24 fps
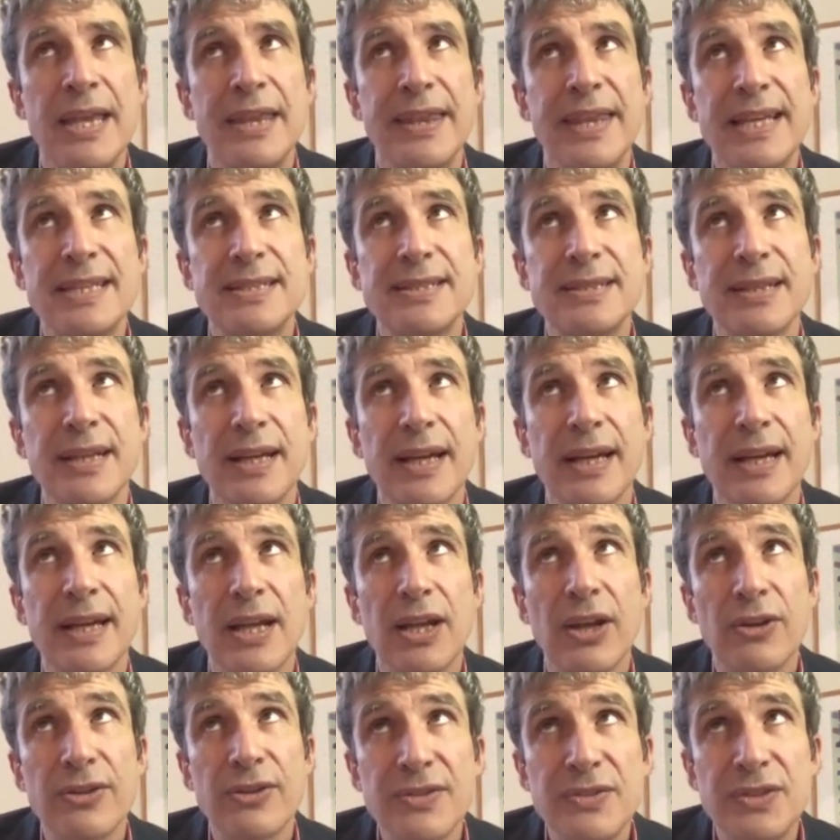There's a
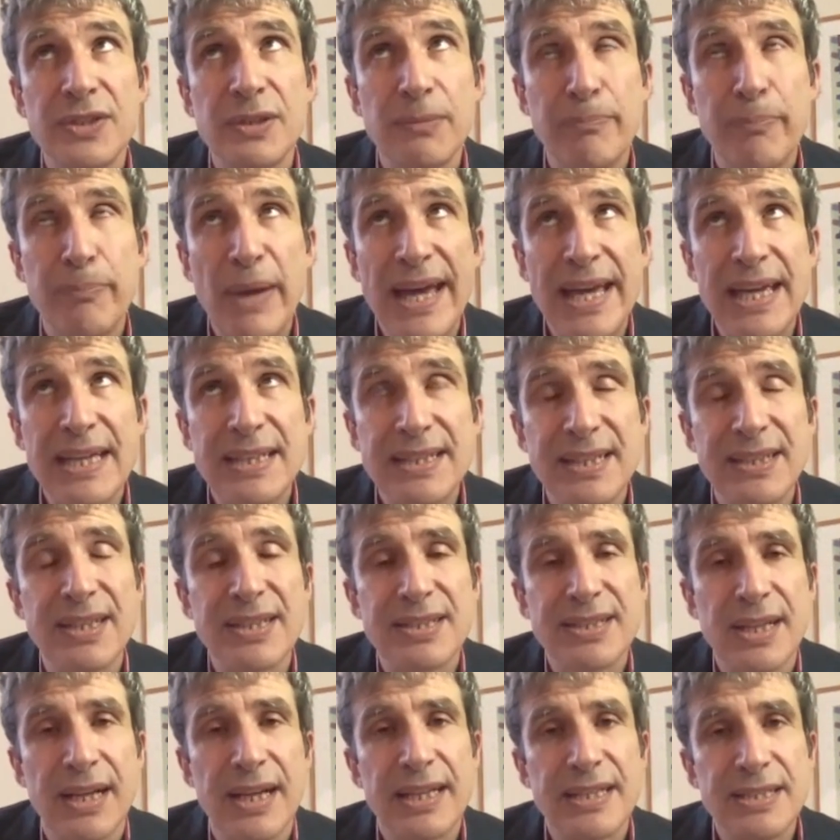lot of debate in the
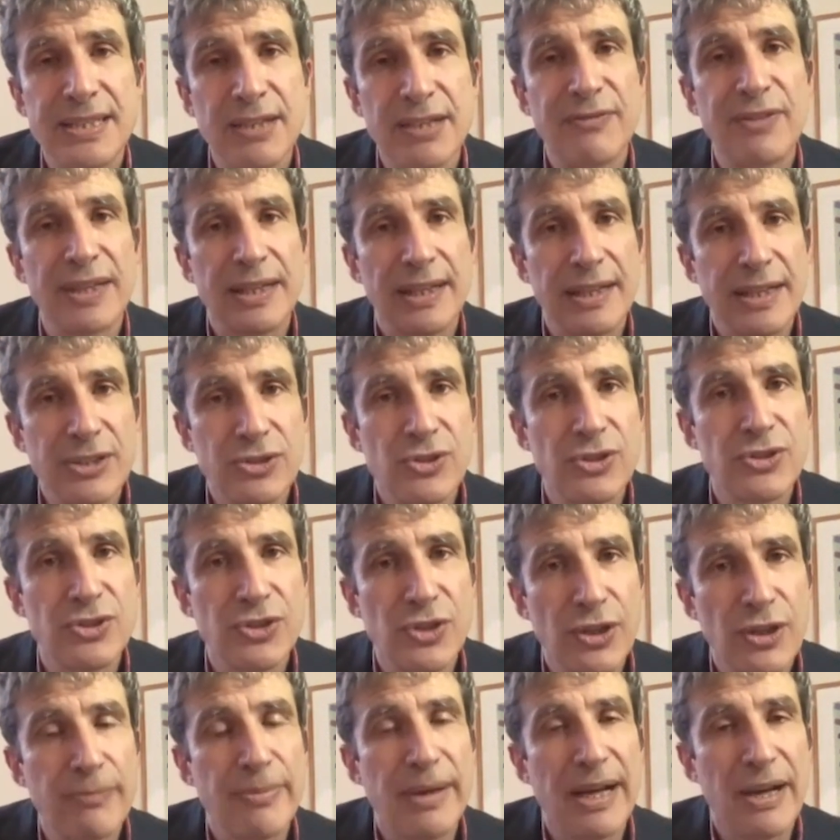scientific
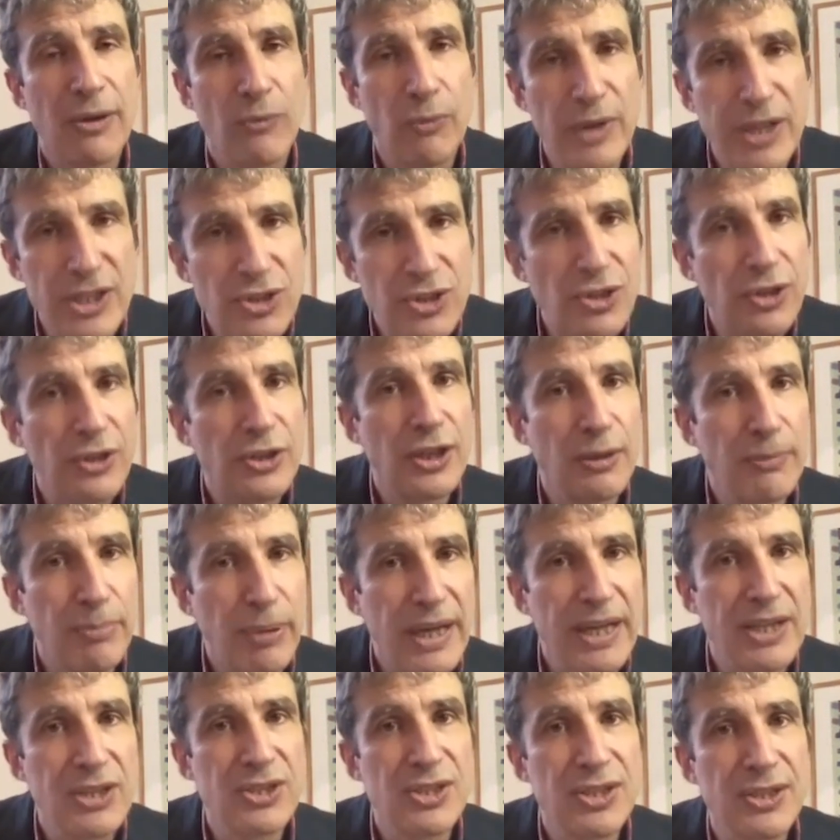literature about which
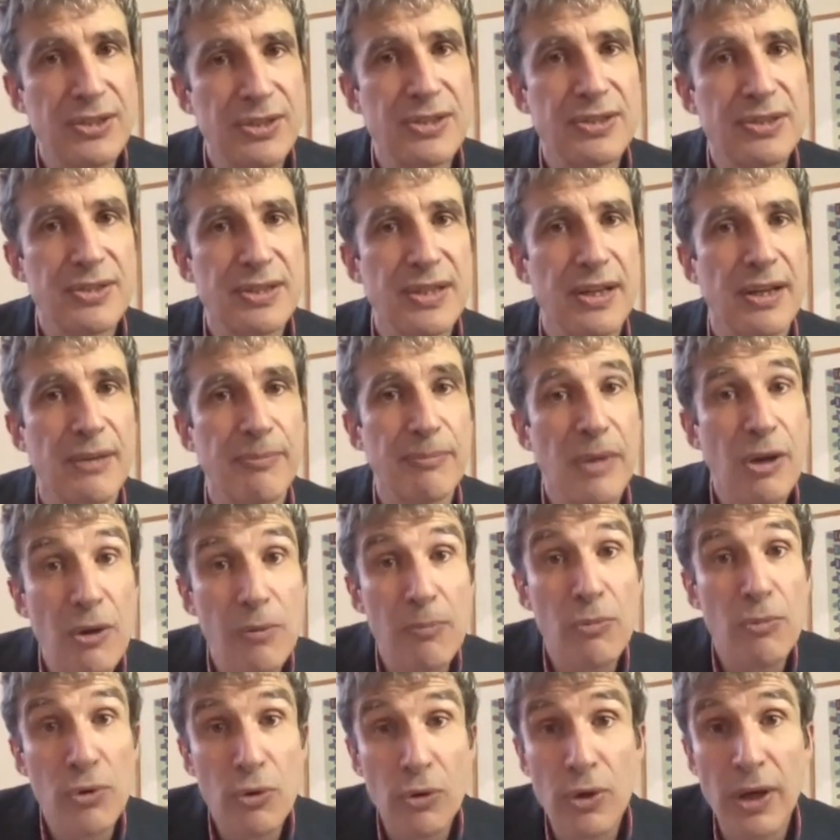occupations are mo
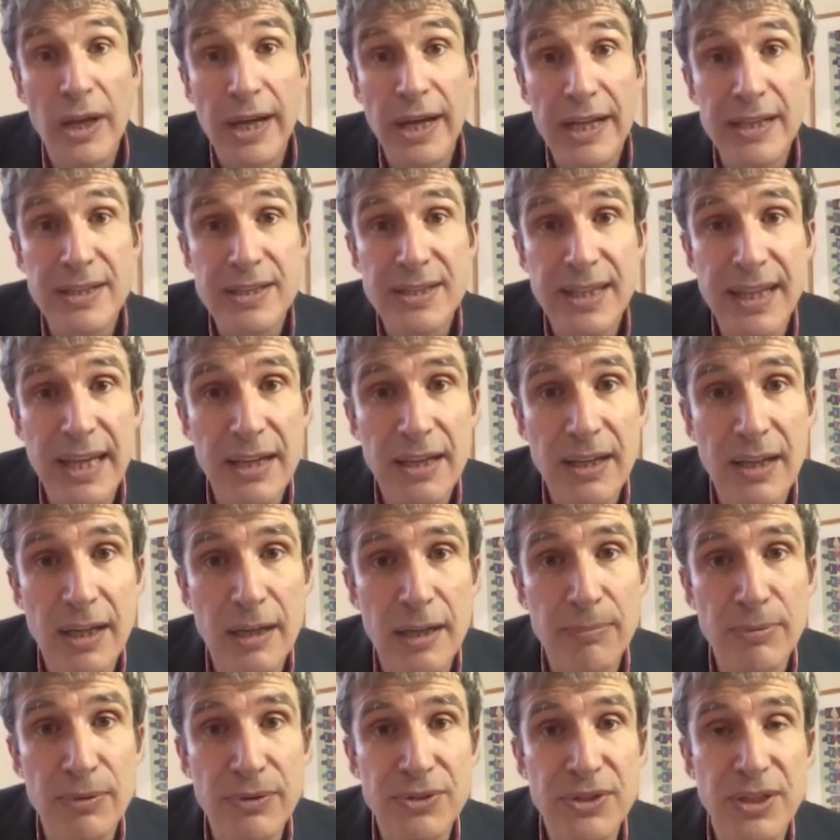more likely to get
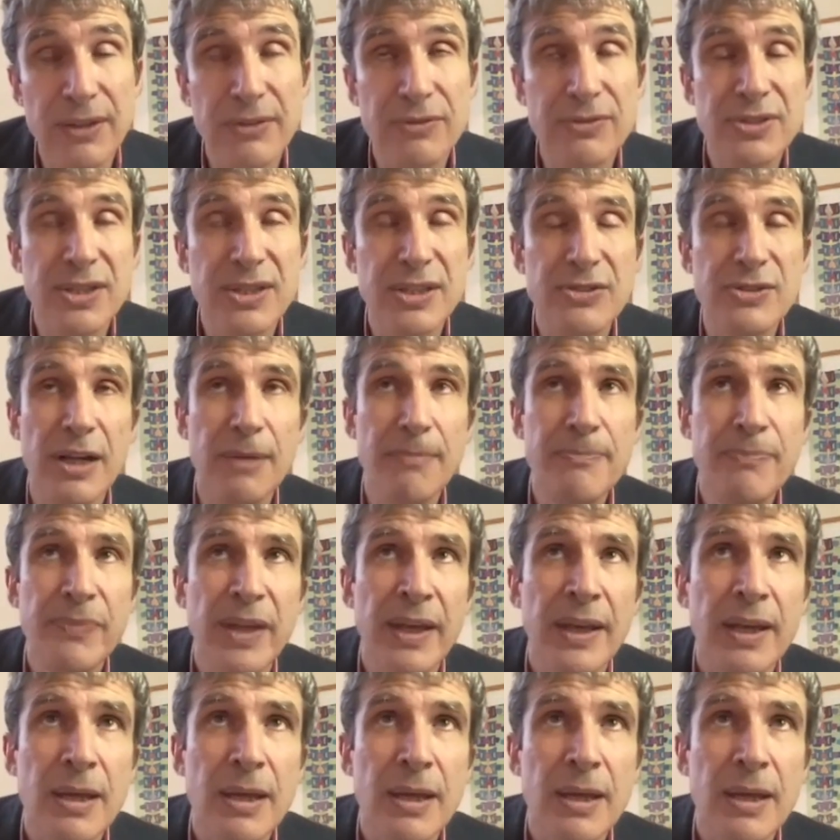carpal tunnel syndrome.